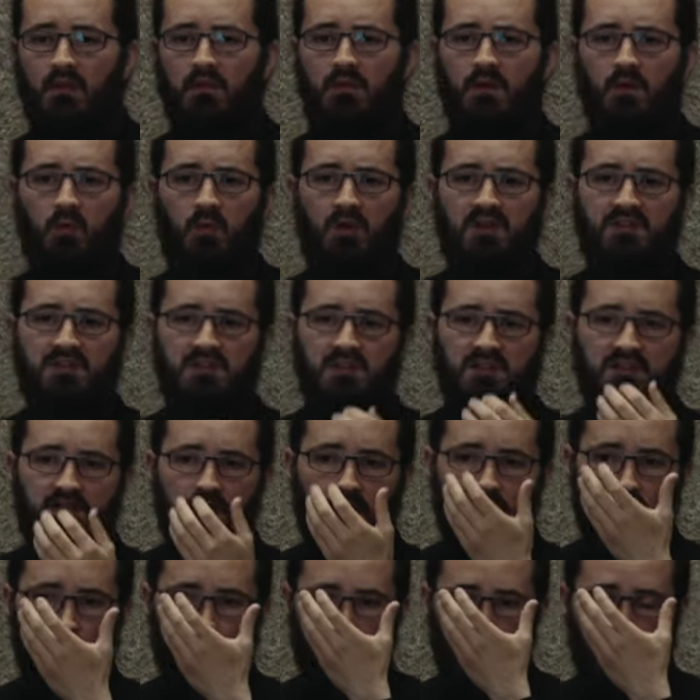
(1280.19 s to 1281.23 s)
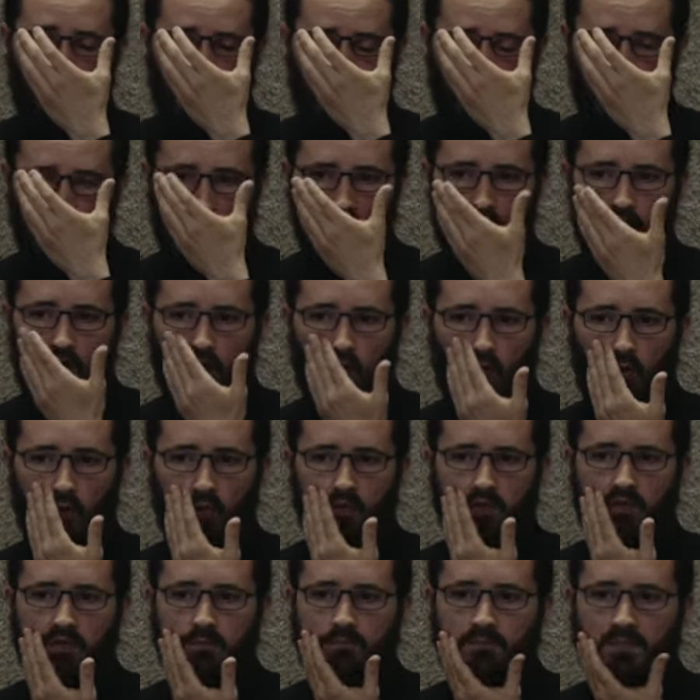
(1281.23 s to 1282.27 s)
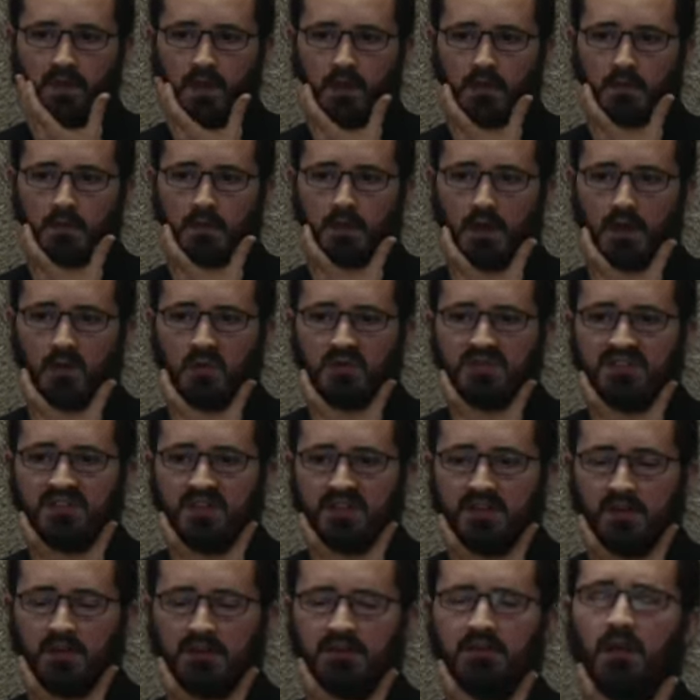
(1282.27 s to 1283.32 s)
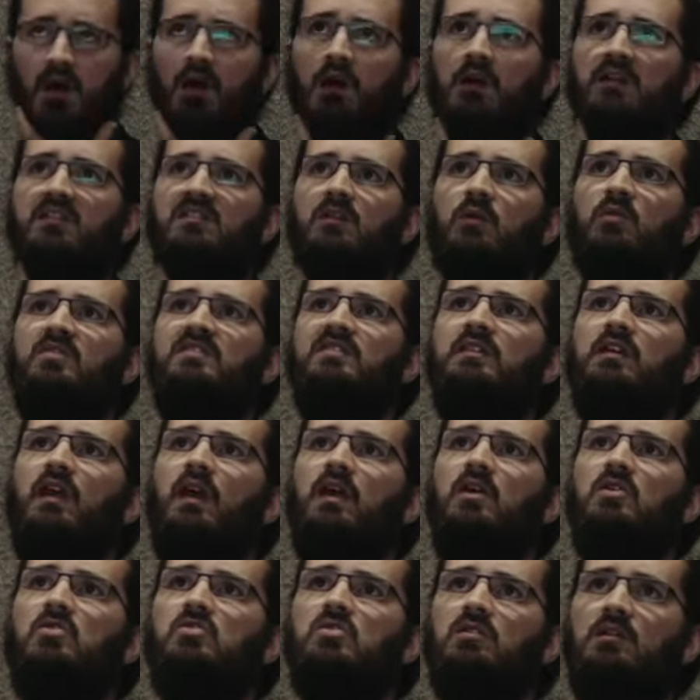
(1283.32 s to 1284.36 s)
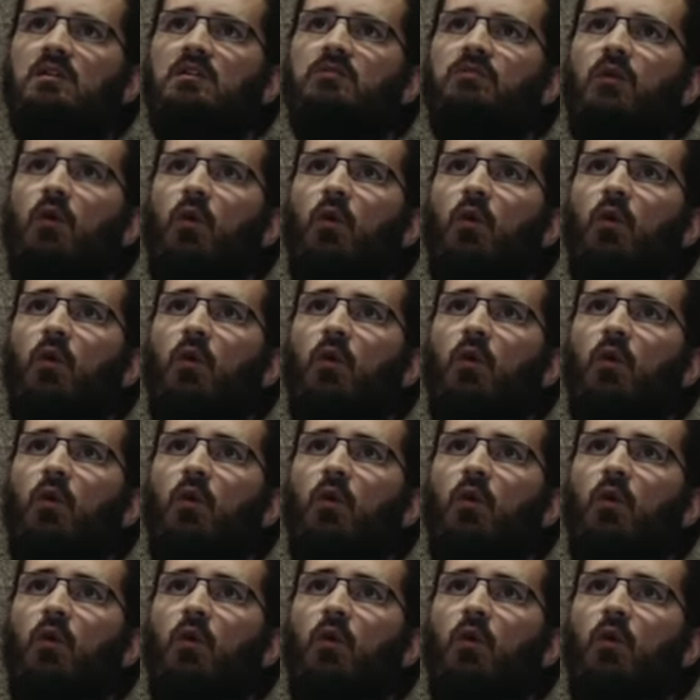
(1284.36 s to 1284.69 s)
there was this thing in Romania called the Association of